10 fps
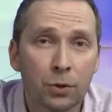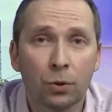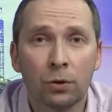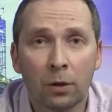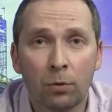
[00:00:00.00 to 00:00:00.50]
to a
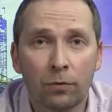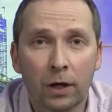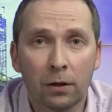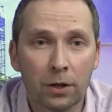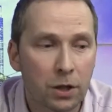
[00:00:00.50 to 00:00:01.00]
certain number of
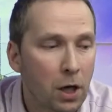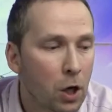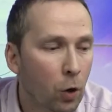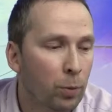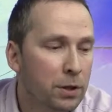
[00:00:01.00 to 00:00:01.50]
calories.
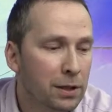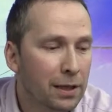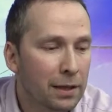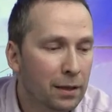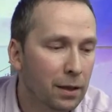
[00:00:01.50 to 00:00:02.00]

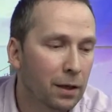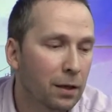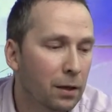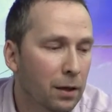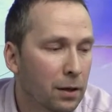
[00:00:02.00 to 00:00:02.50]
Obviously,
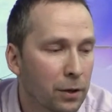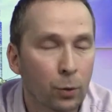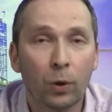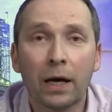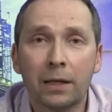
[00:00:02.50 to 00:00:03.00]

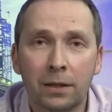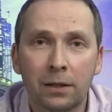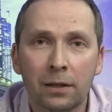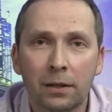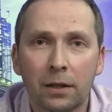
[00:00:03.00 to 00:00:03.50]
the way I did
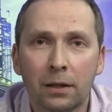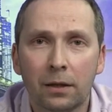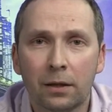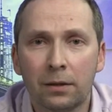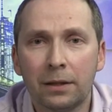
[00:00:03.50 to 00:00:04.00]

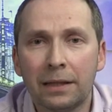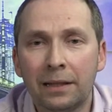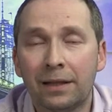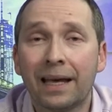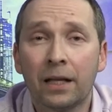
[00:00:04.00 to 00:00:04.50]
it, the
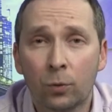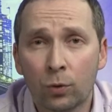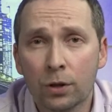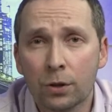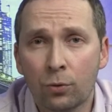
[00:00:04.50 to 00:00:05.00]
intent
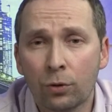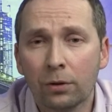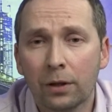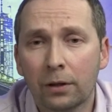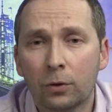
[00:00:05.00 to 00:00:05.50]
was to
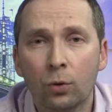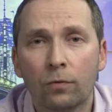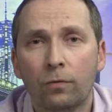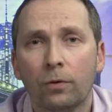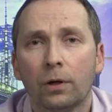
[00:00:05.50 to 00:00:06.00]
really cook
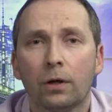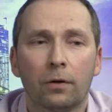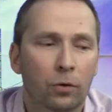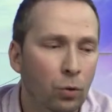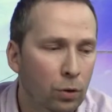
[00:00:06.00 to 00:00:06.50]

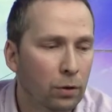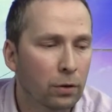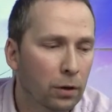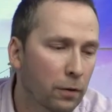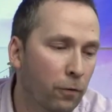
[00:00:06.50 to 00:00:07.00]

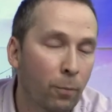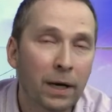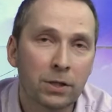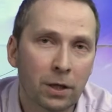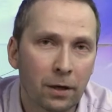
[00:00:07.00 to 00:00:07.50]
for
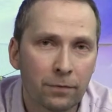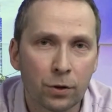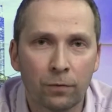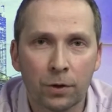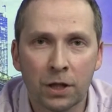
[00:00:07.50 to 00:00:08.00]
myself.
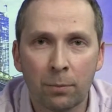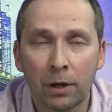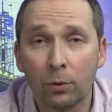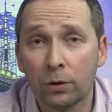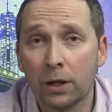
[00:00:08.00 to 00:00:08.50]
So, for example,
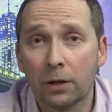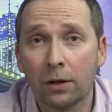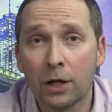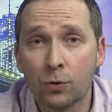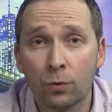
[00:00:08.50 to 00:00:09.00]
I would take
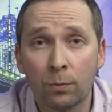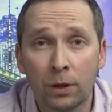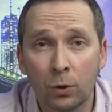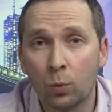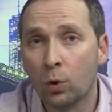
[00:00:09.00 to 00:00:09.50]
lunch with me
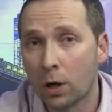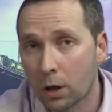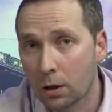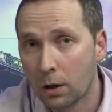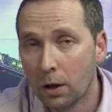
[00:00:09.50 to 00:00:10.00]
to work.